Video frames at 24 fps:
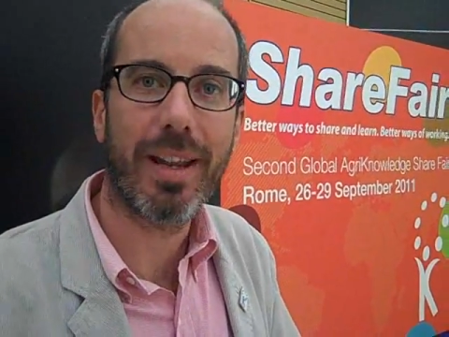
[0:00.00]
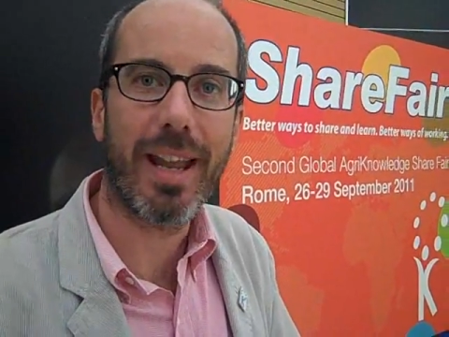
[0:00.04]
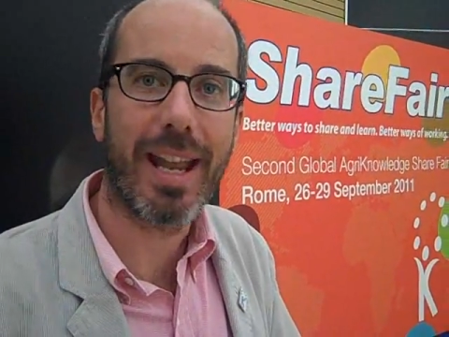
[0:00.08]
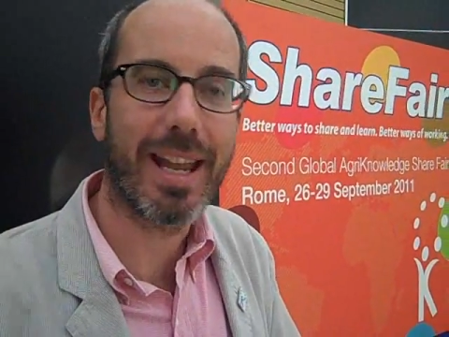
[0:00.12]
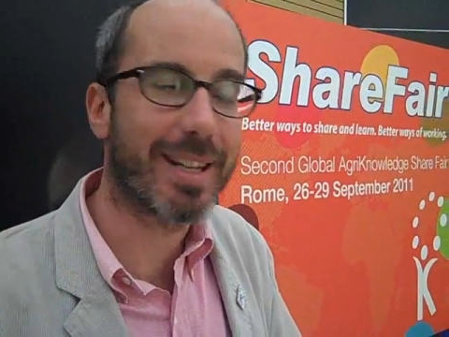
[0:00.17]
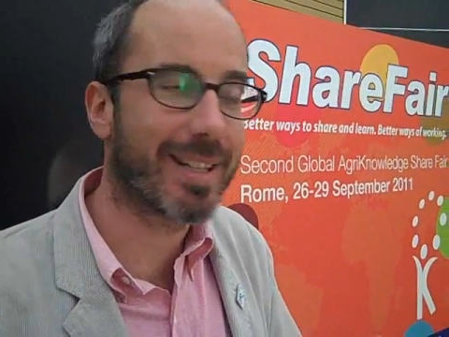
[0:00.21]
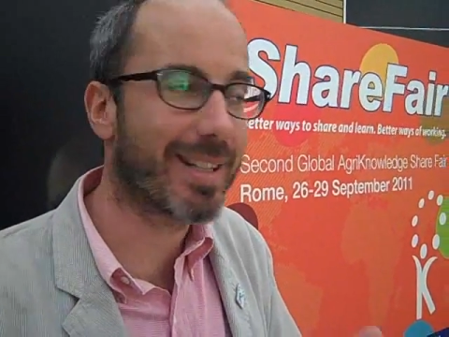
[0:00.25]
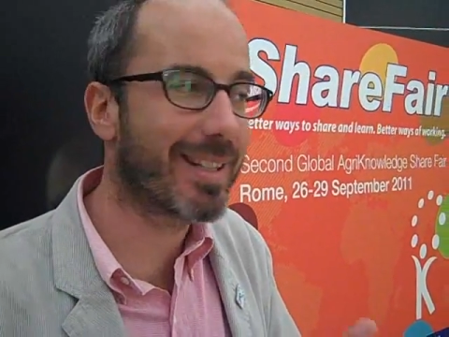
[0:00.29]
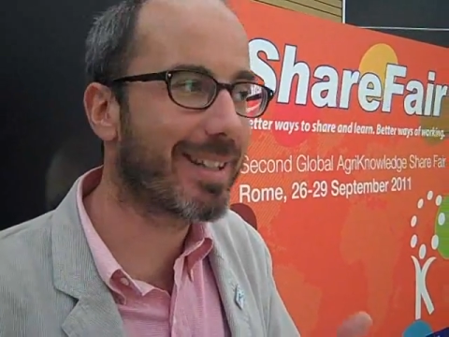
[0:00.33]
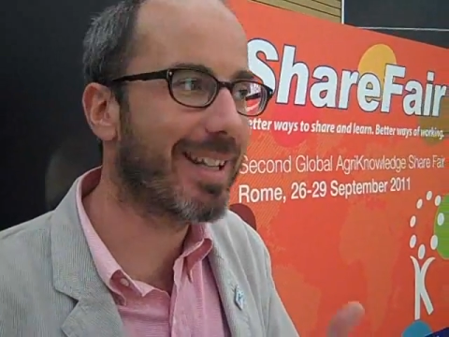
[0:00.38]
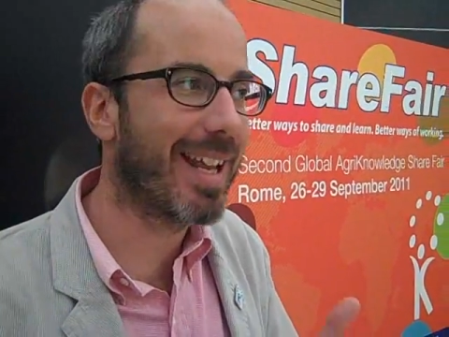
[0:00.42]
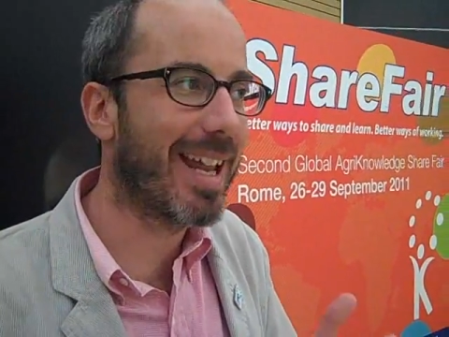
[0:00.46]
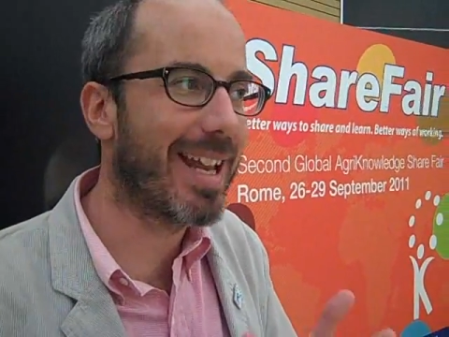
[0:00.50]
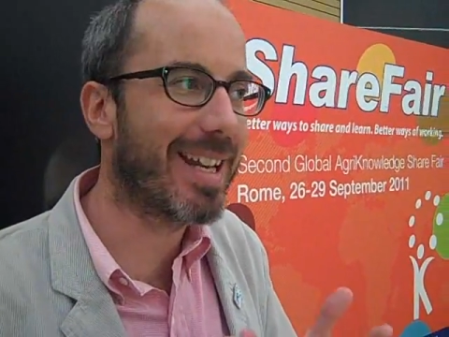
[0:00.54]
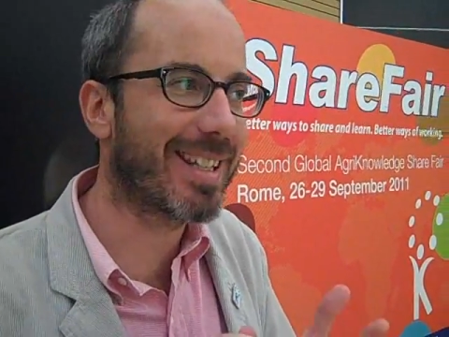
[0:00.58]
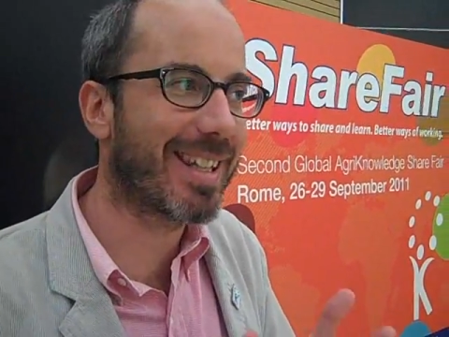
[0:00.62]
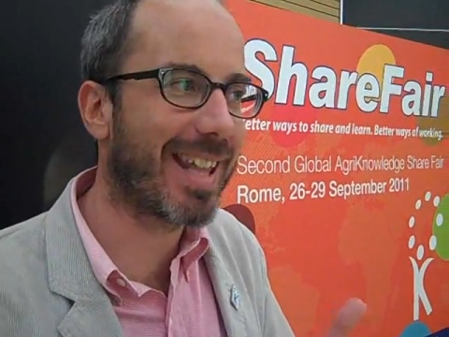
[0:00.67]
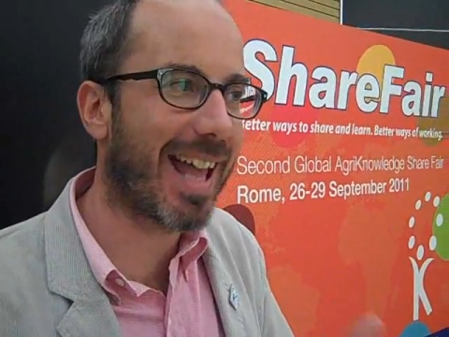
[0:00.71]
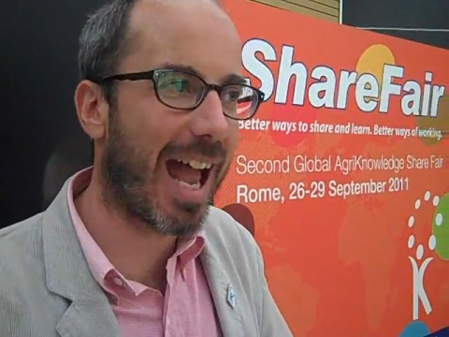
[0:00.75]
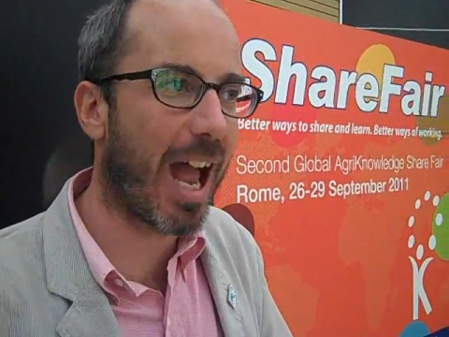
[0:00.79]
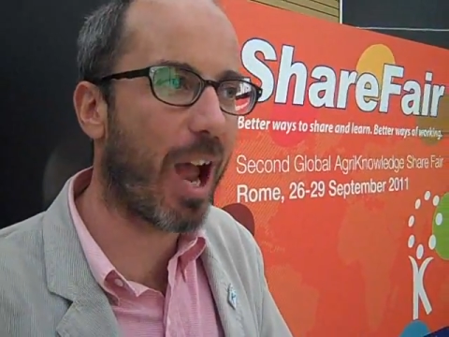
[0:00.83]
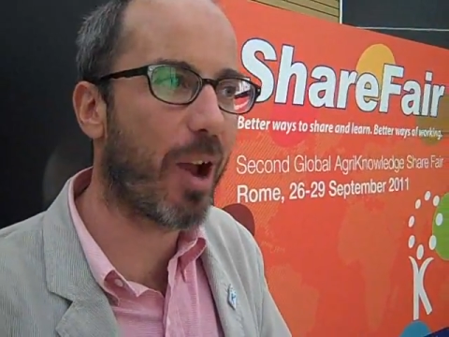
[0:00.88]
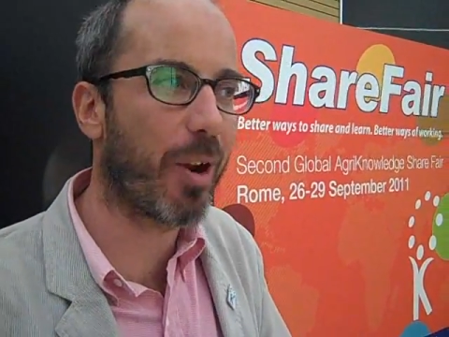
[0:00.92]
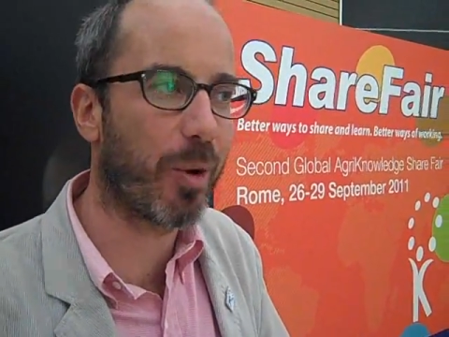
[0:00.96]
It's
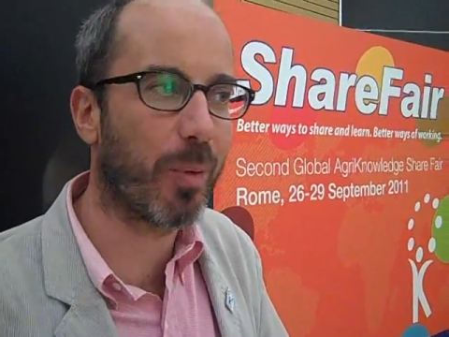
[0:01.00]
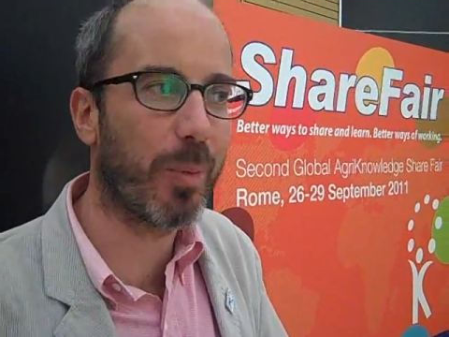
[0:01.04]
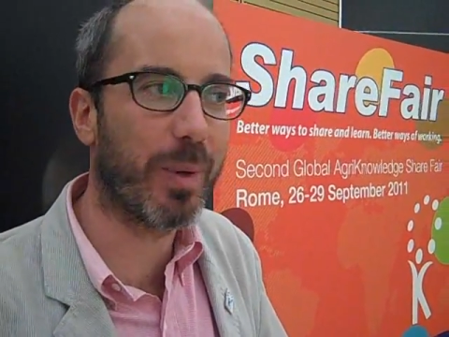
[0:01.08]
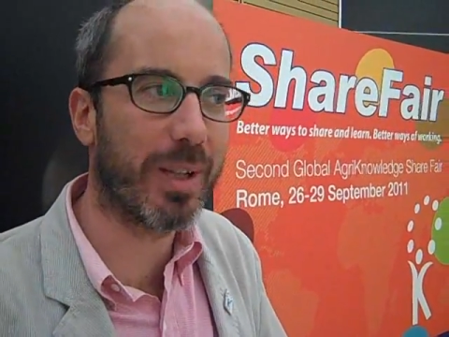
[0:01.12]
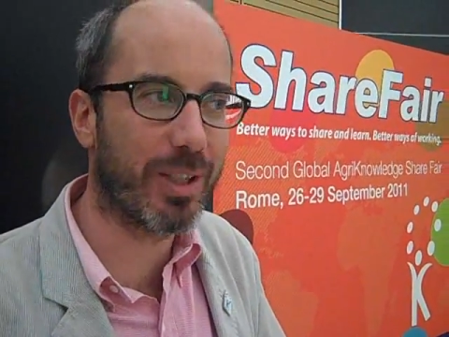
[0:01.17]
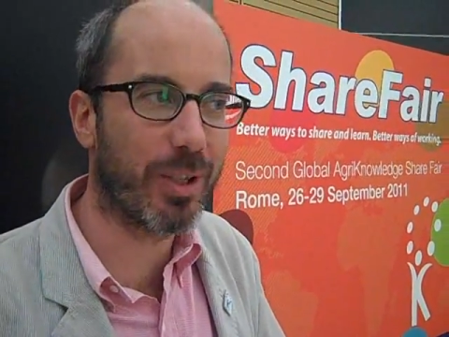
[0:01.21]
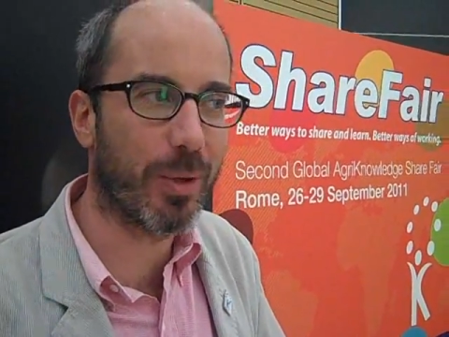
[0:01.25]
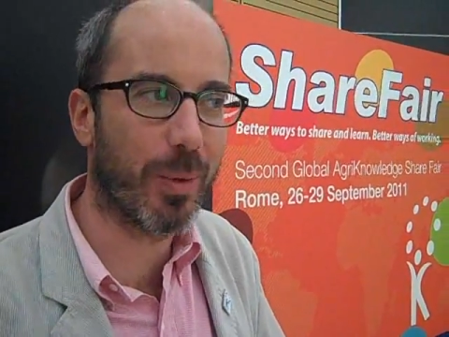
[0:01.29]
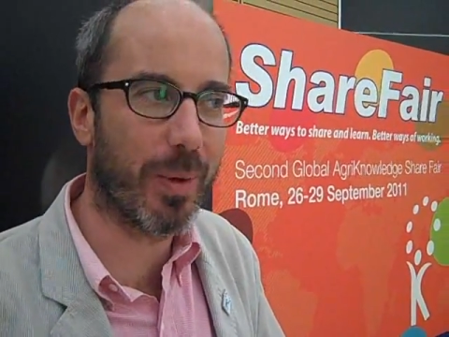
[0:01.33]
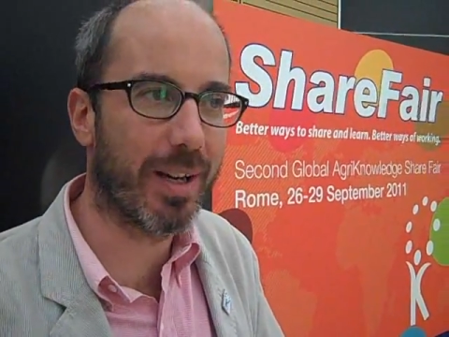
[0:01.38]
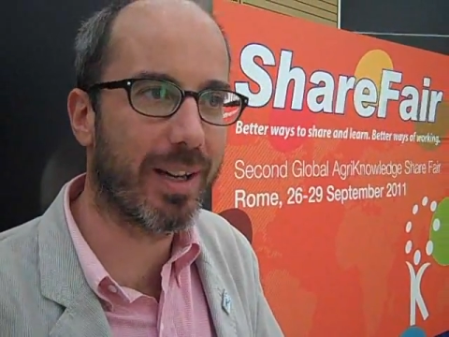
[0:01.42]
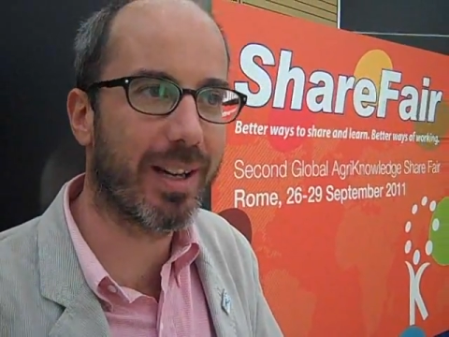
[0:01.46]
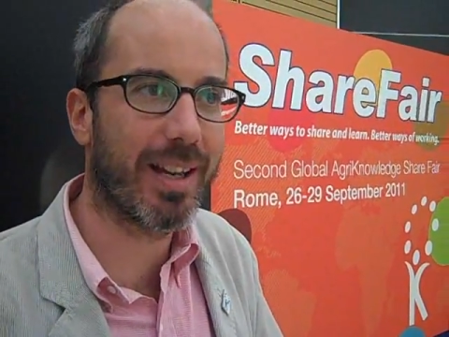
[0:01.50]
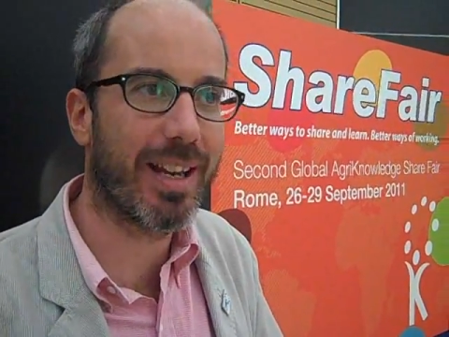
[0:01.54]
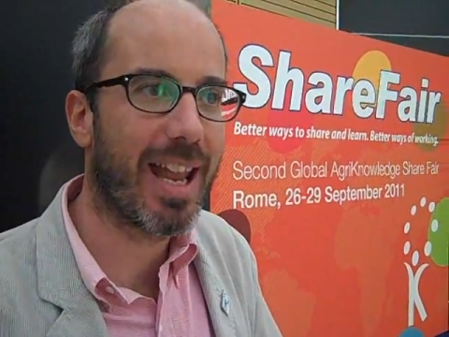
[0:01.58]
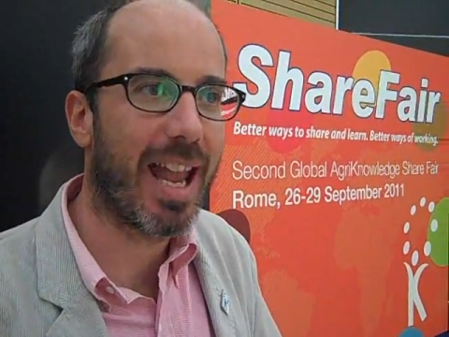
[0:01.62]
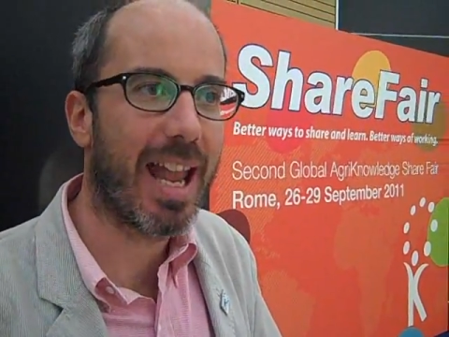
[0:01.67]
the how do we do it.